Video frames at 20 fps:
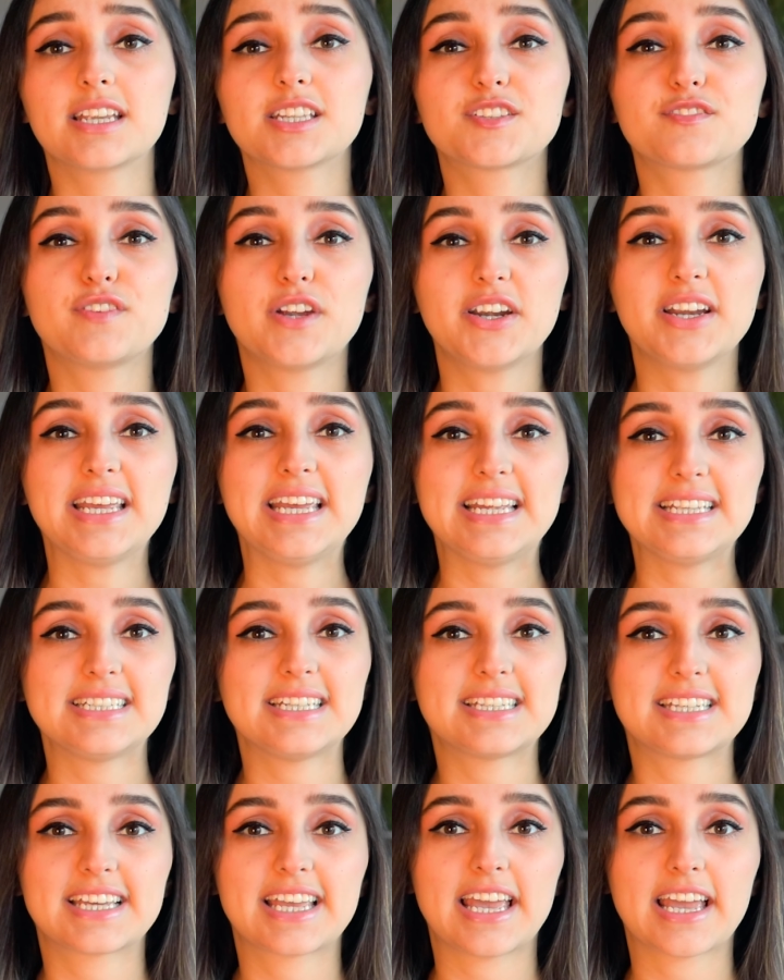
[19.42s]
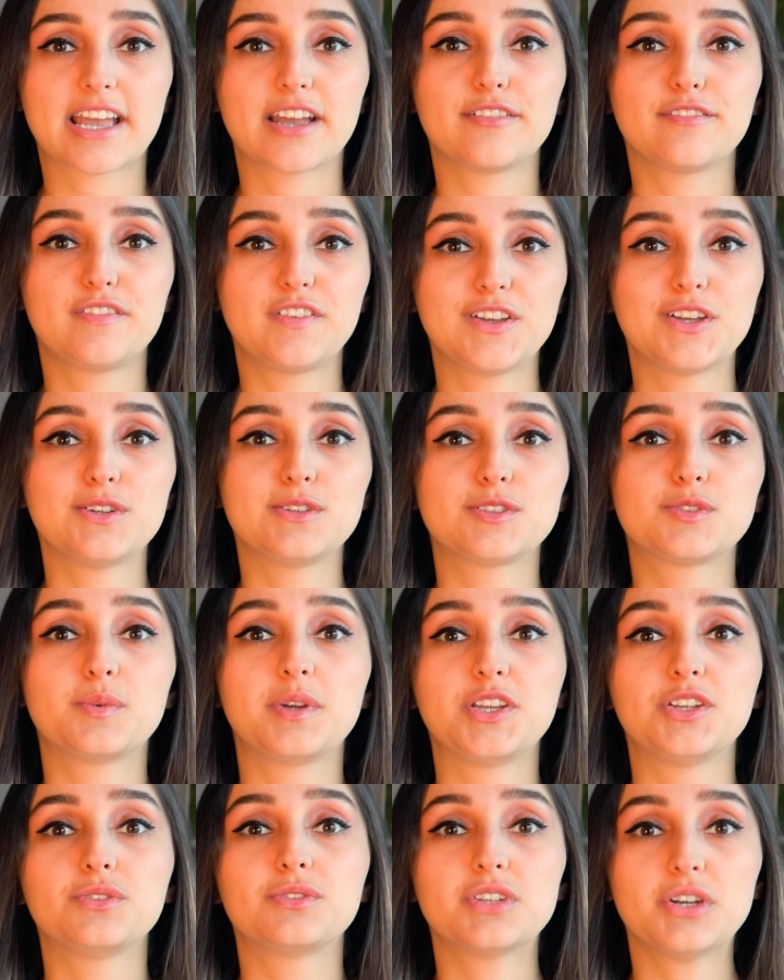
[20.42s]
It is very easy to get confused
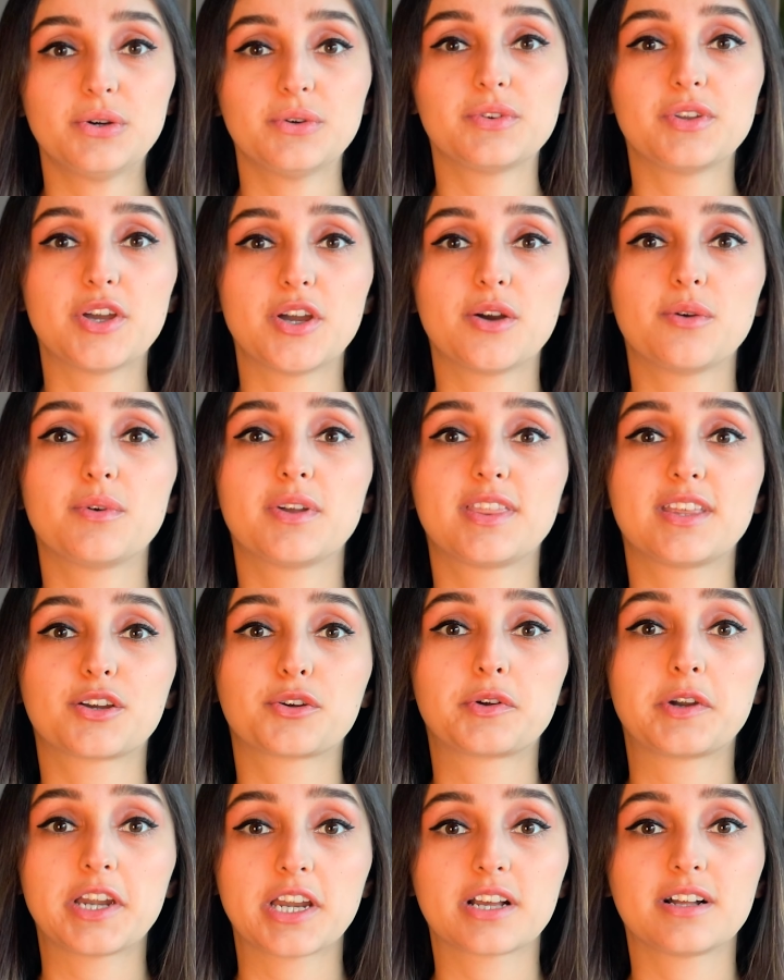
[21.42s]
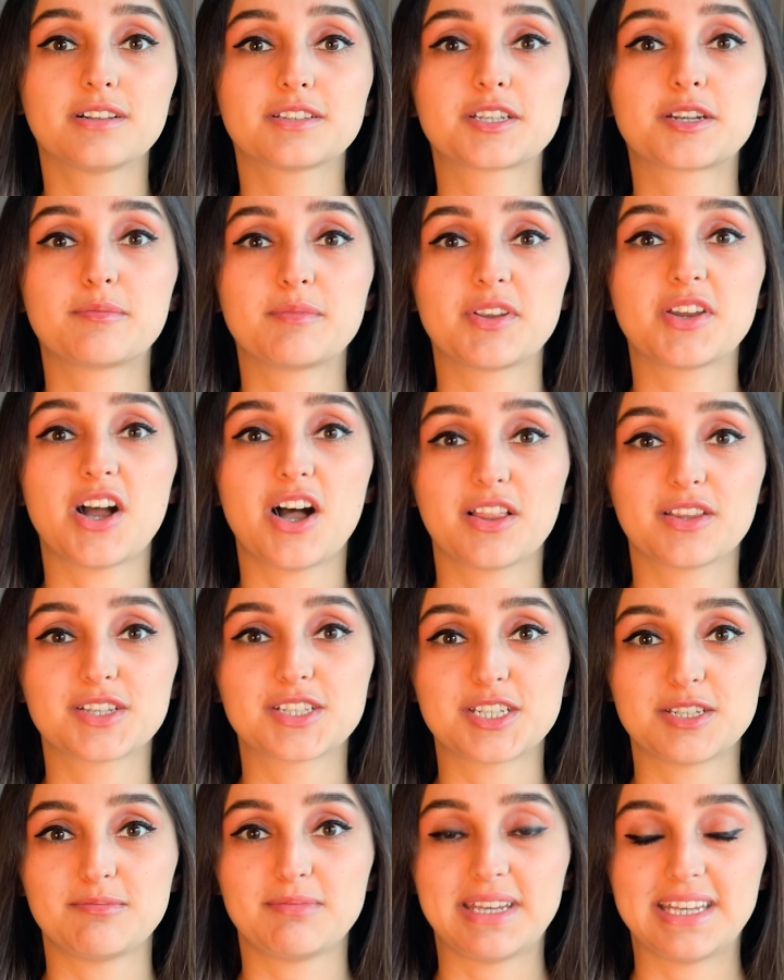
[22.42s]
when you don't know what the critical
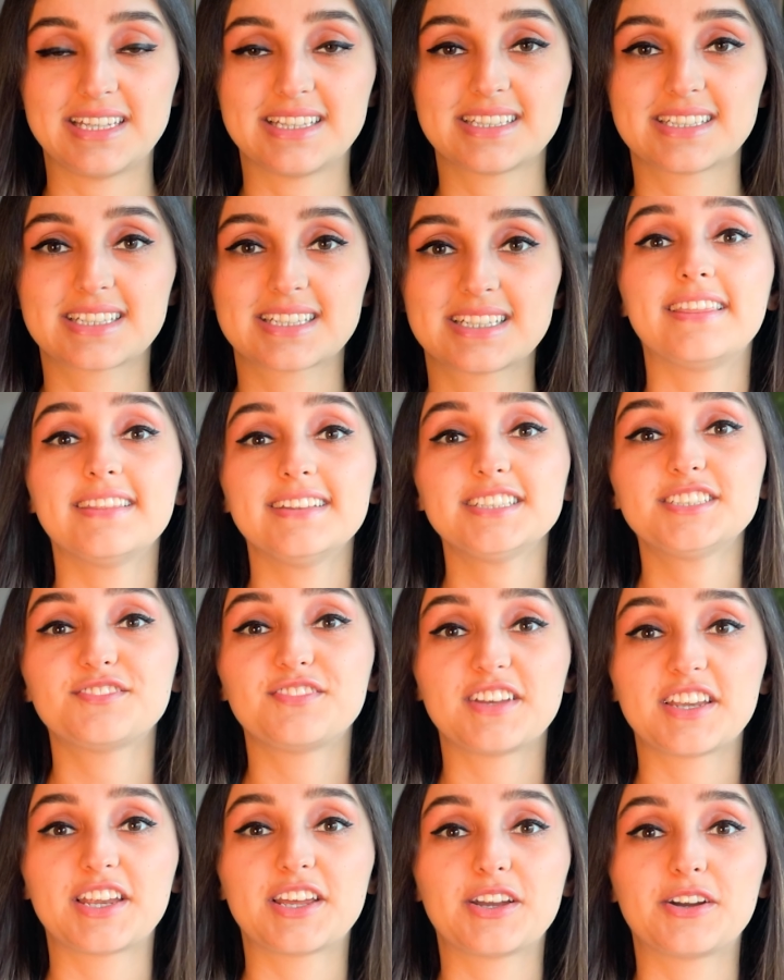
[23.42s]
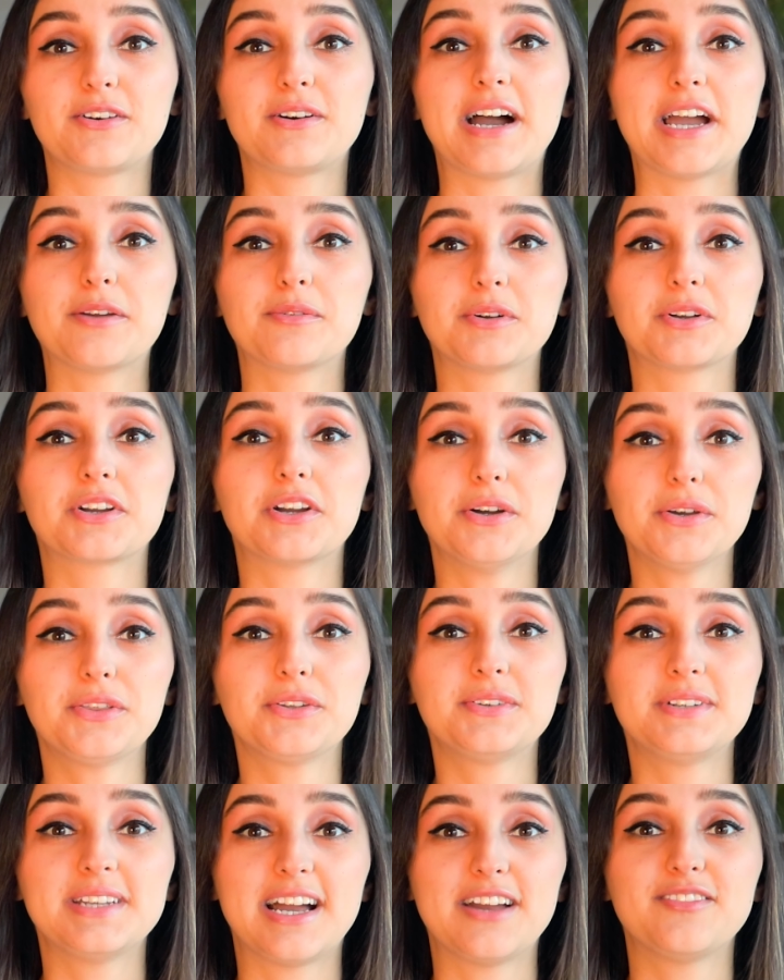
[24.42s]
terminology means. In this video, I will go
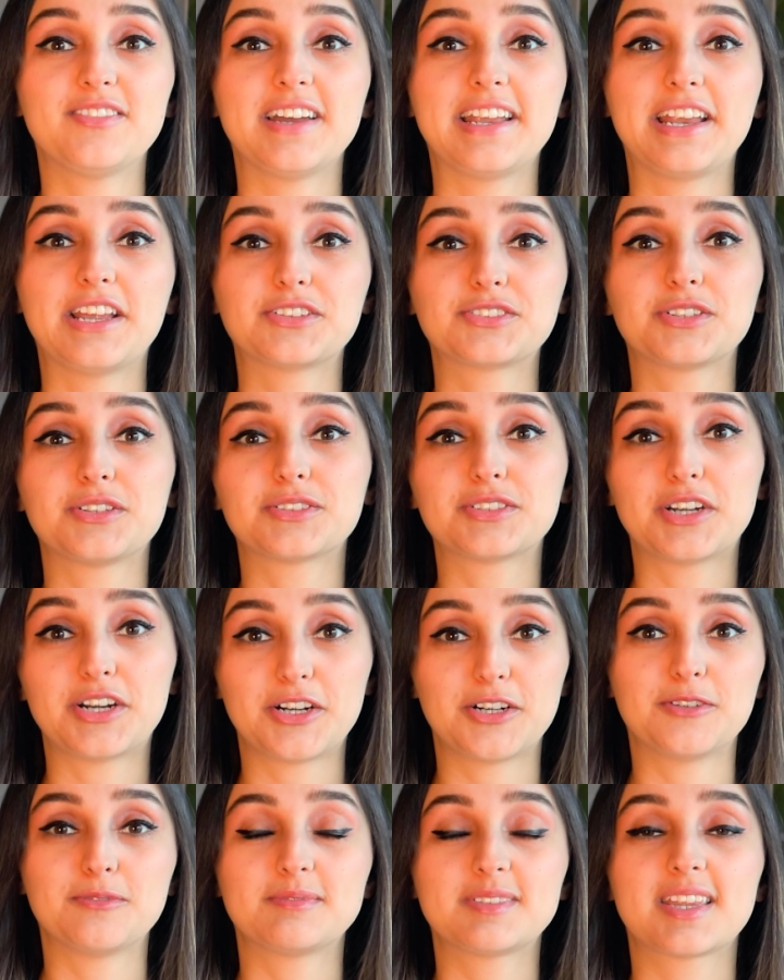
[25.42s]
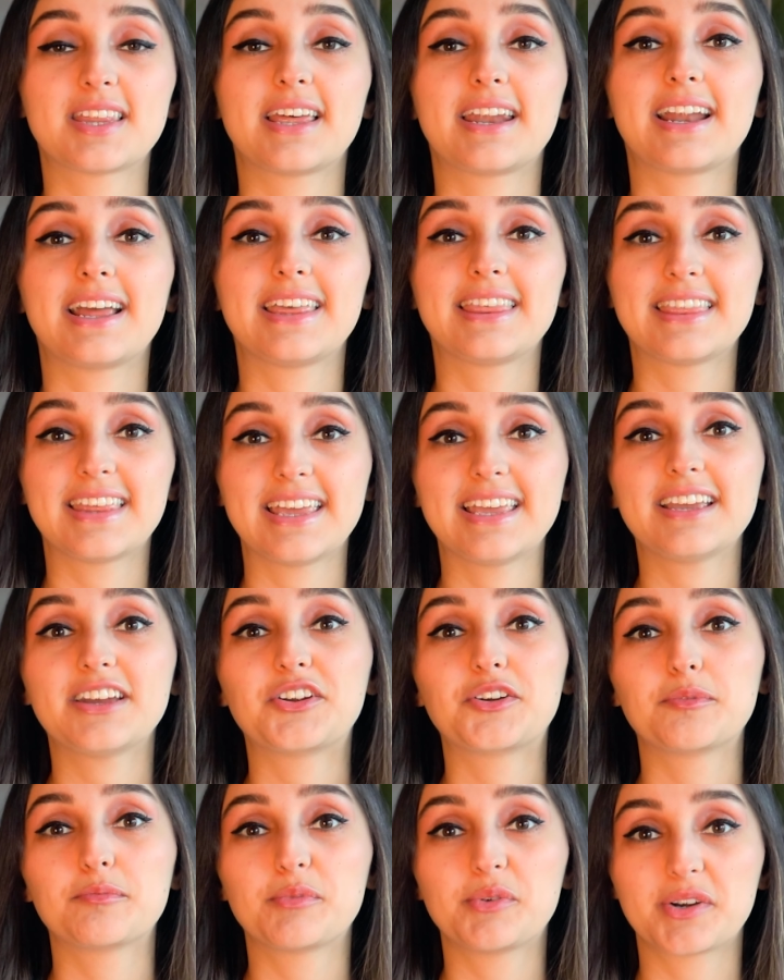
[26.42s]
through nine financial terms that I think
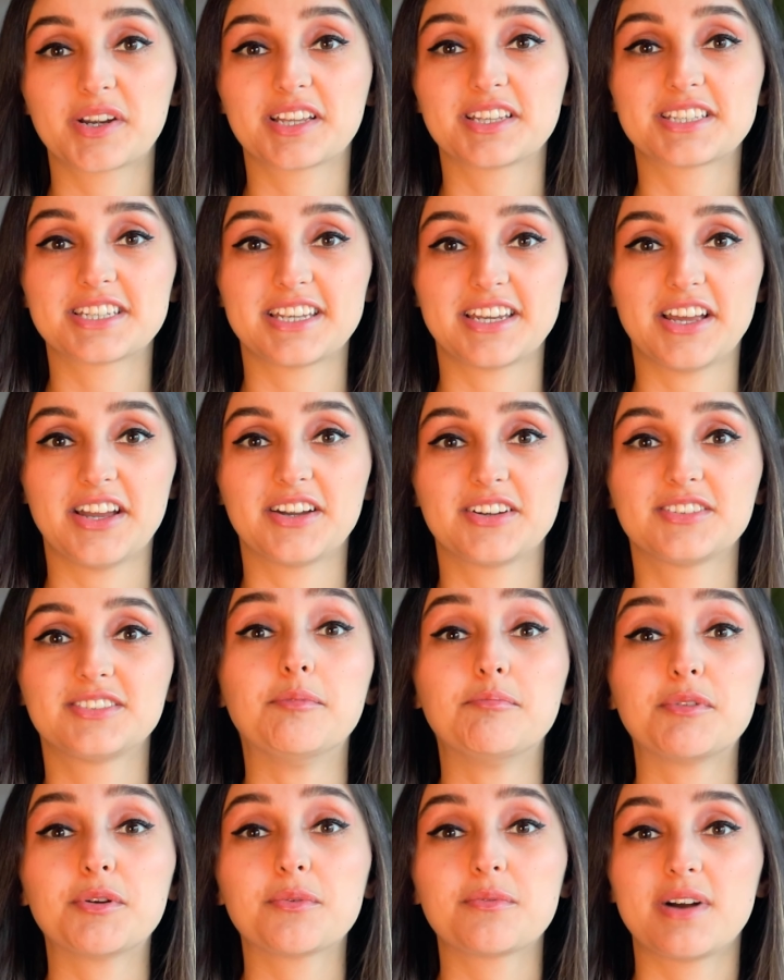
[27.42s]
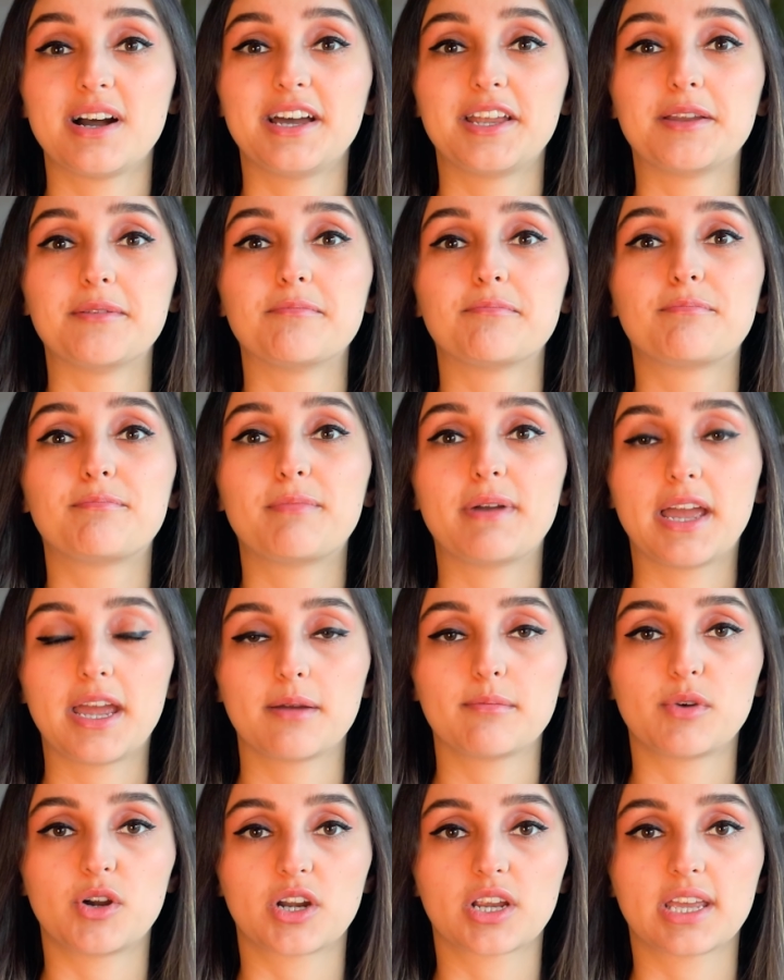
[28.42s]
are important to know. Number one, bear
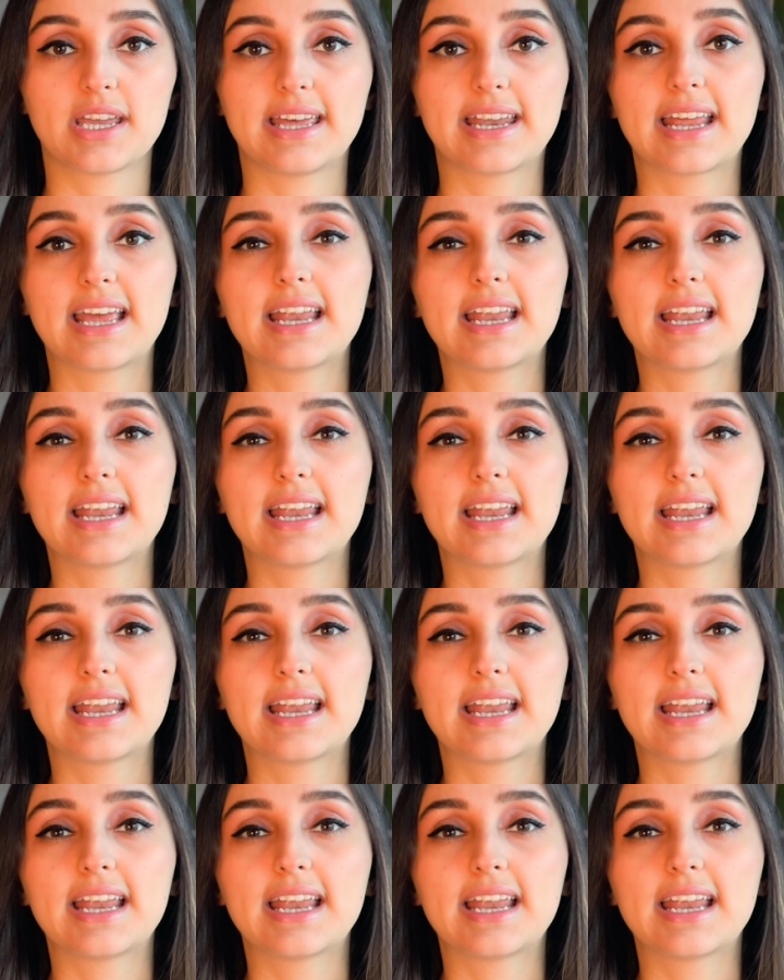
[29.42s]
market.